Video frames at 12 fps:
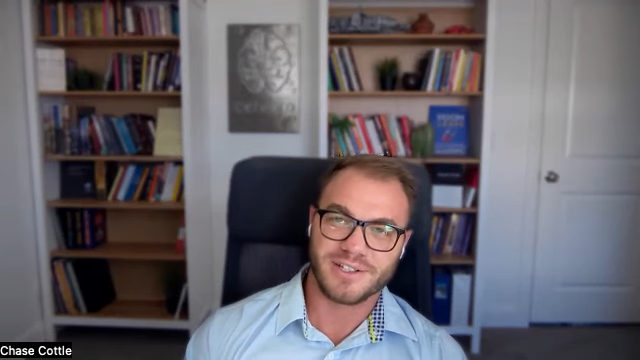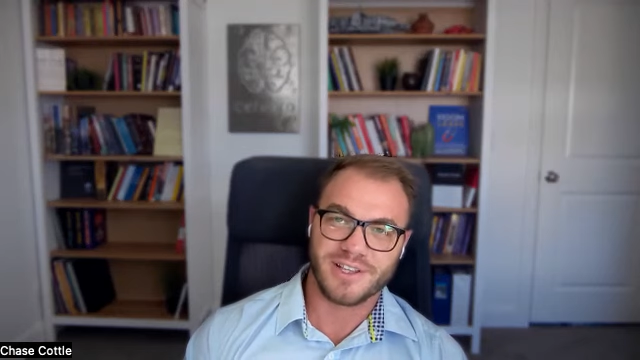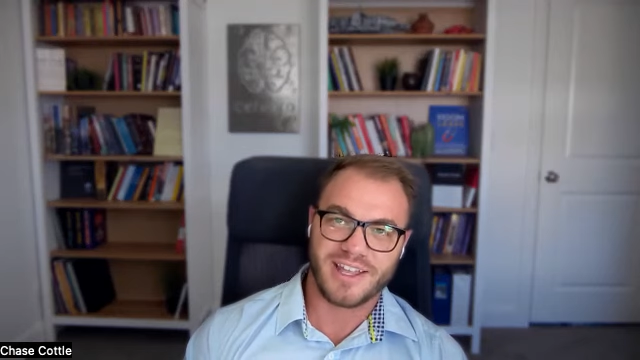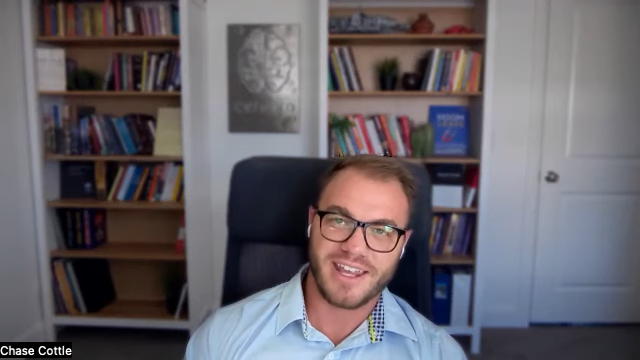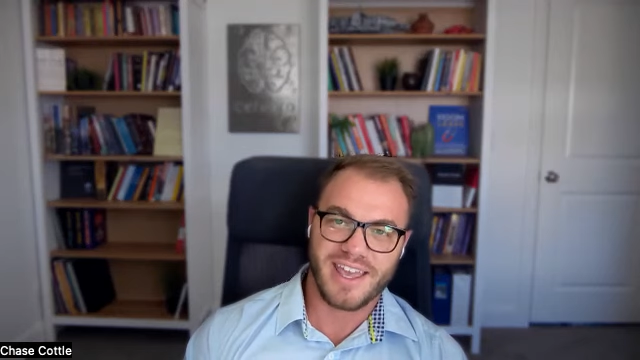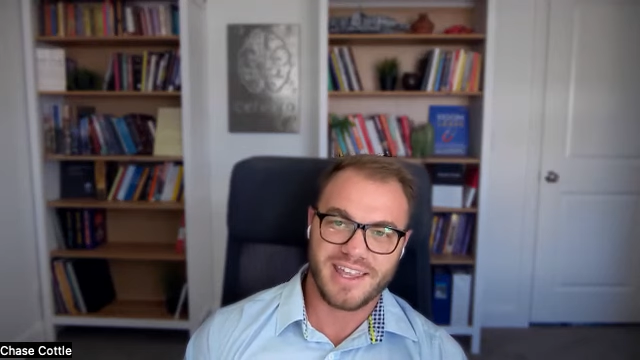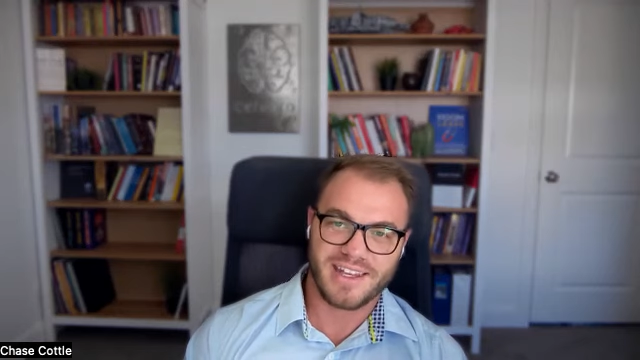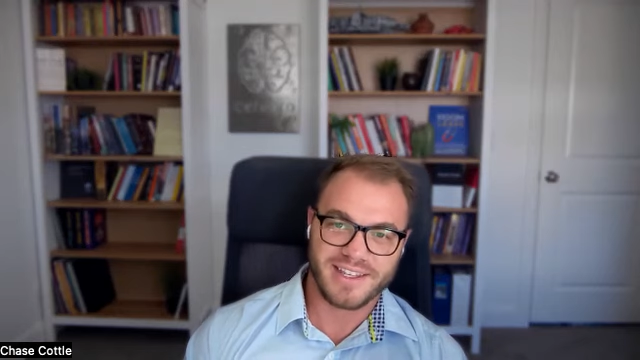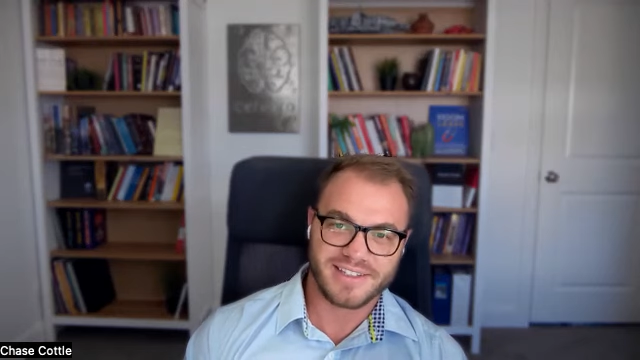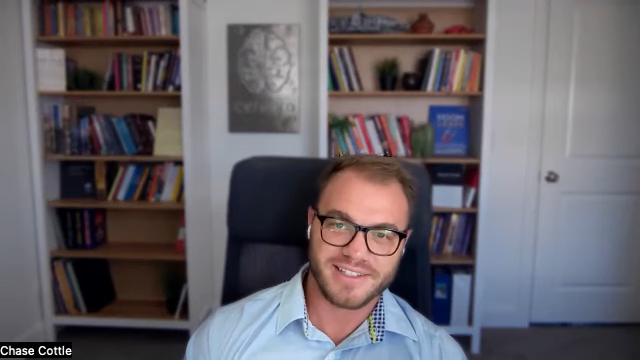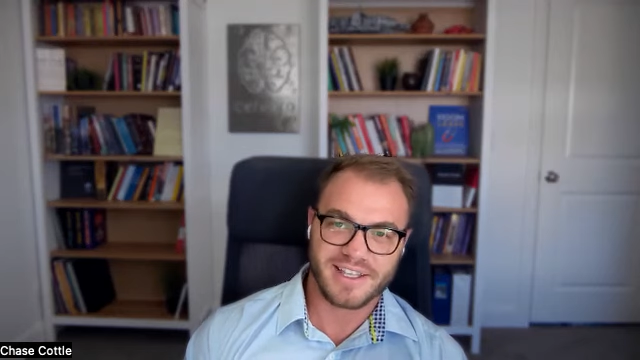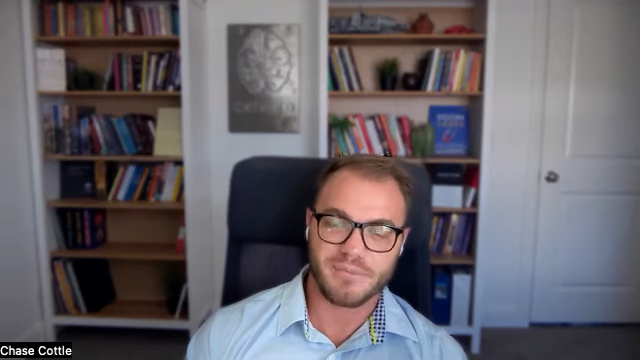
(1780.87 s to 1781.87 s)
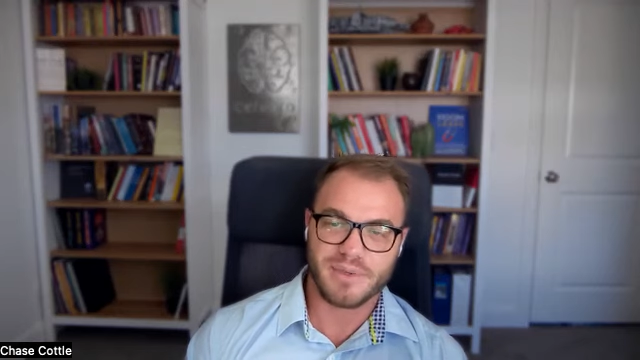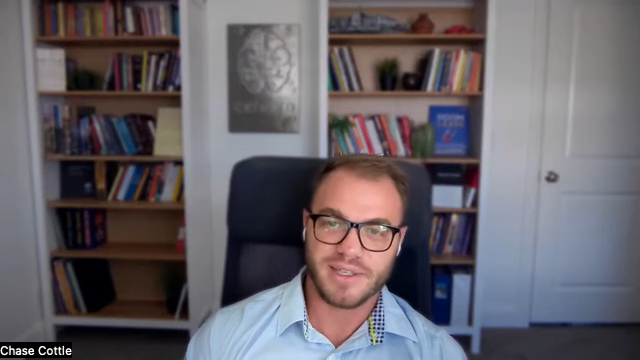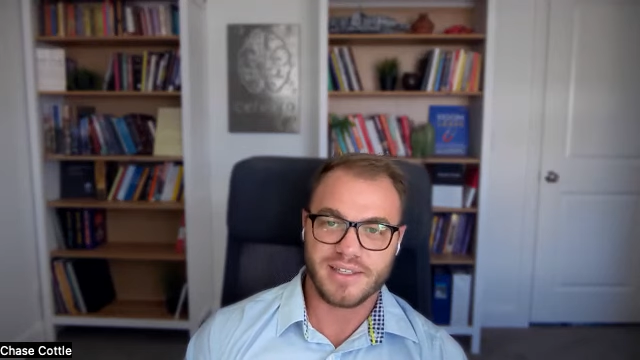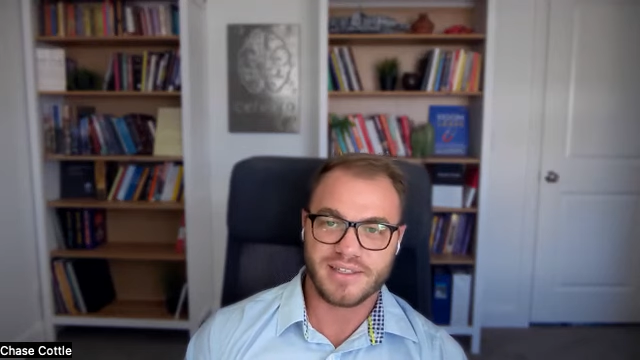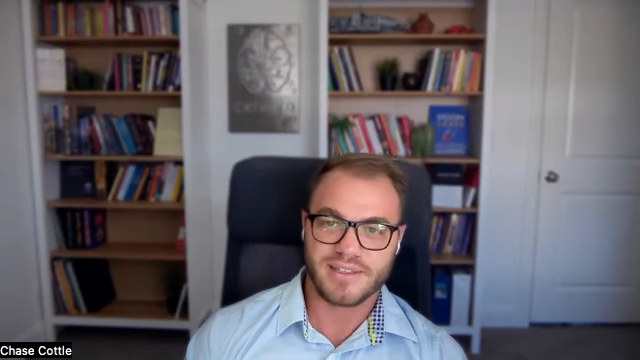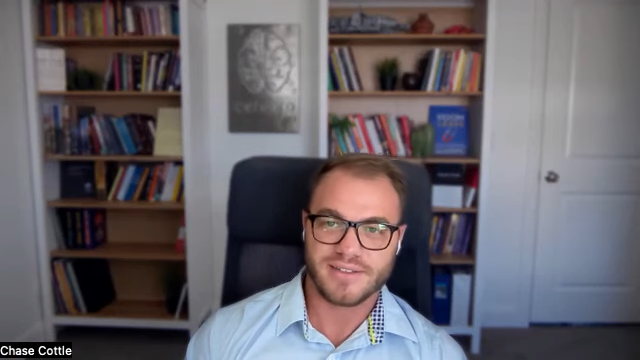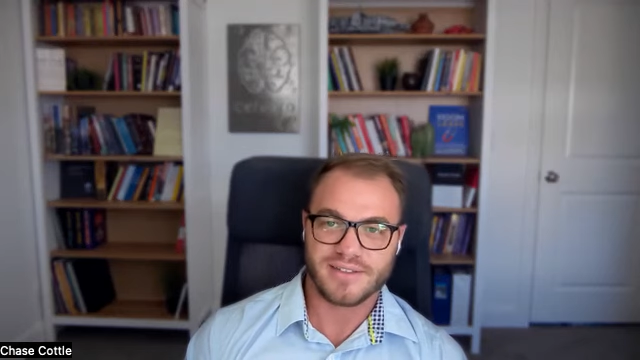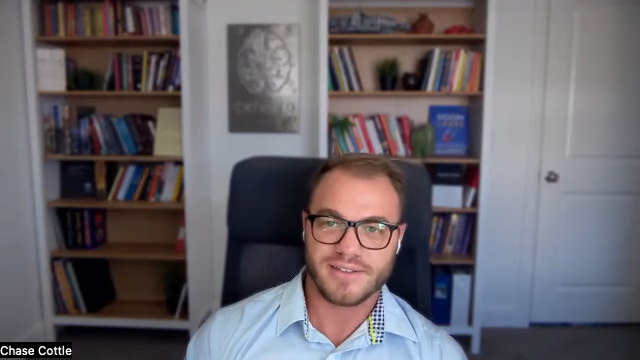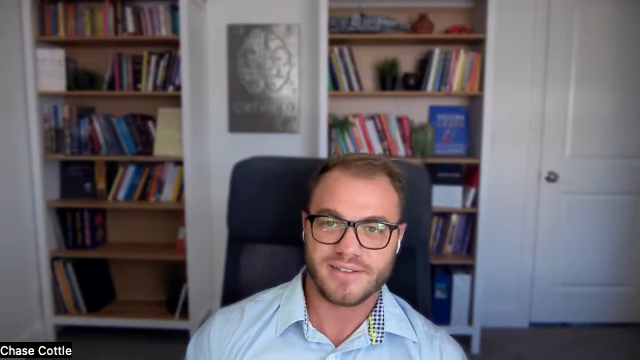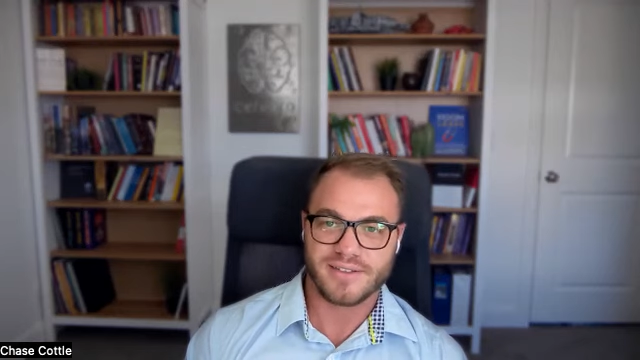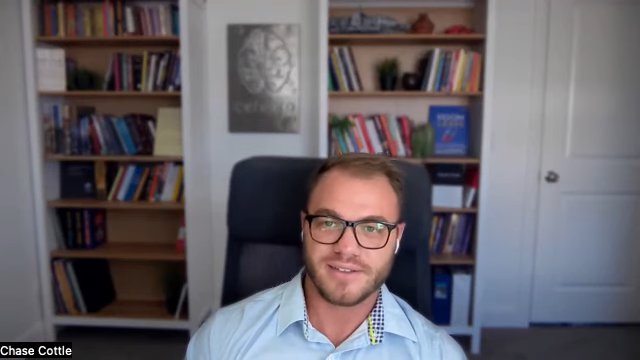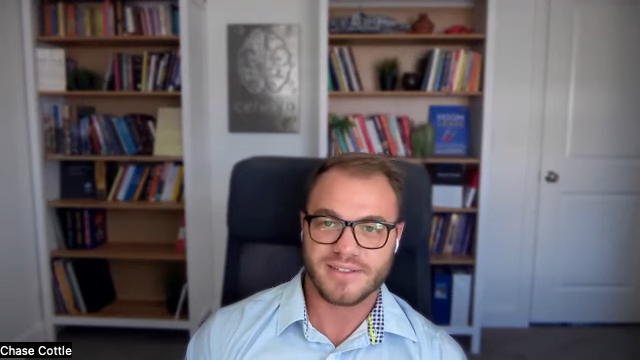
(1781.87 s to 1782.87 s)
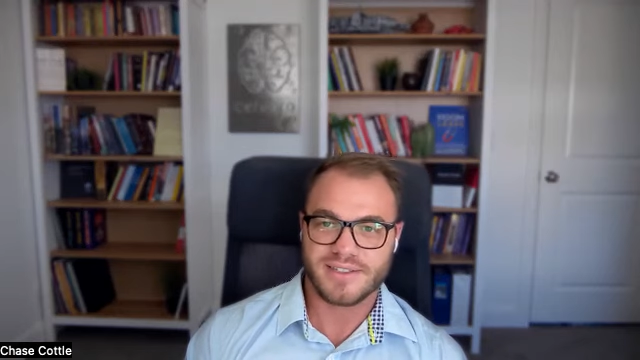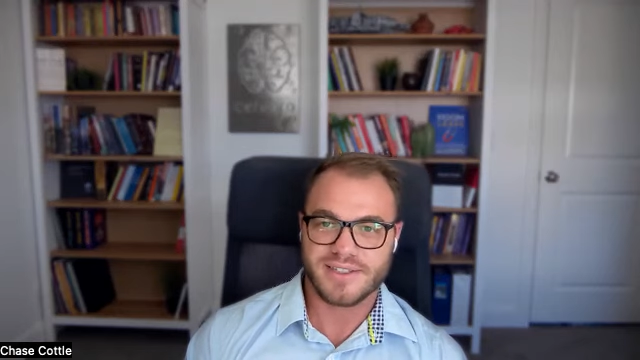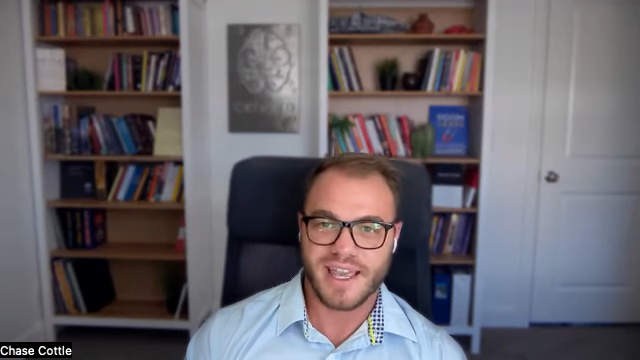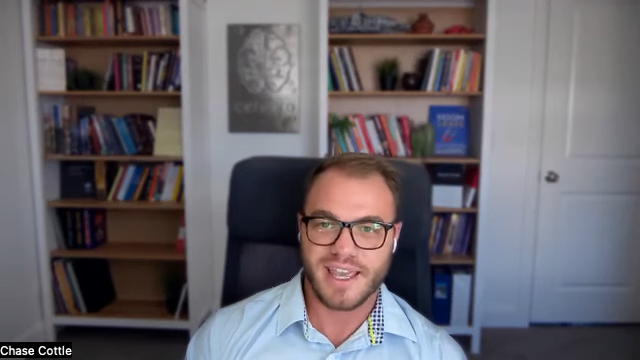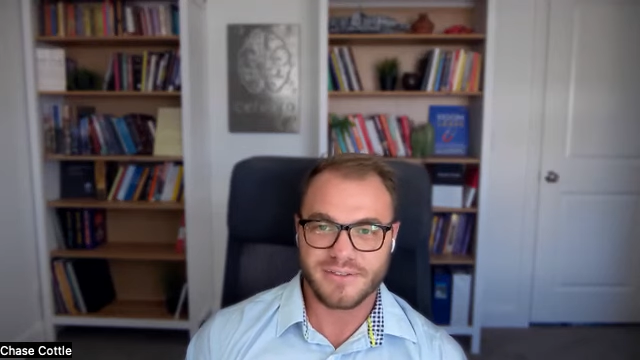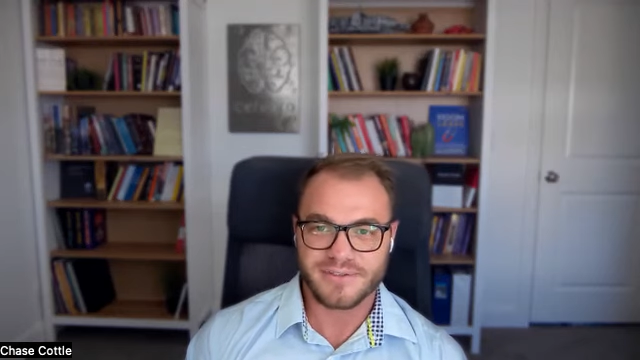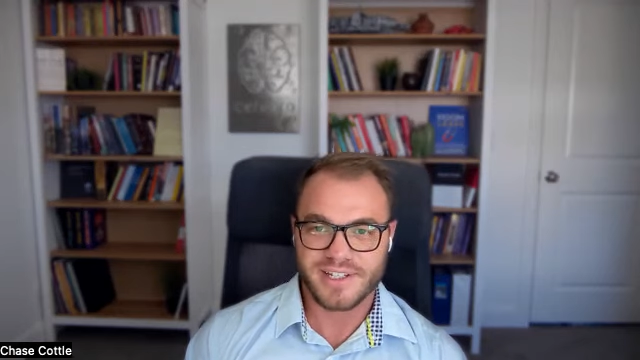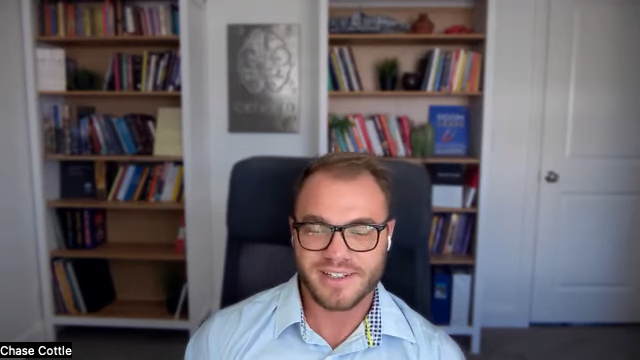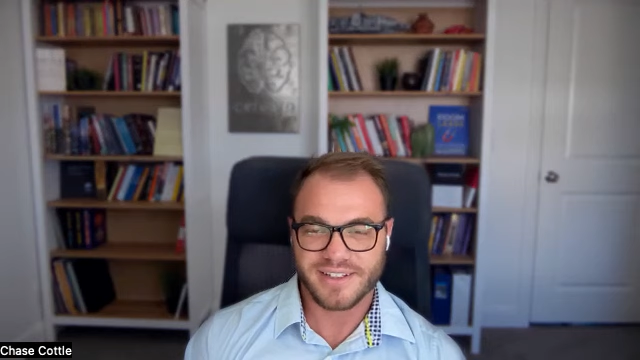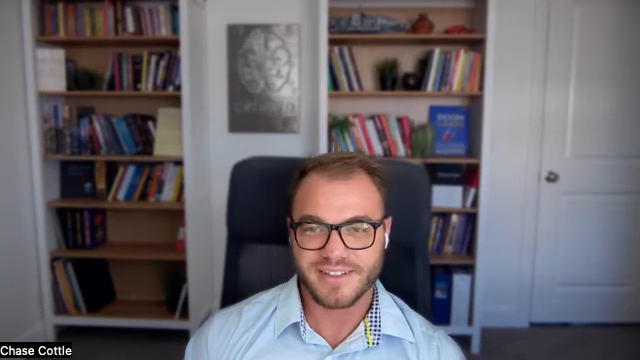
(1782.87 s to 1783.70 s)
lot of headaches that can be saved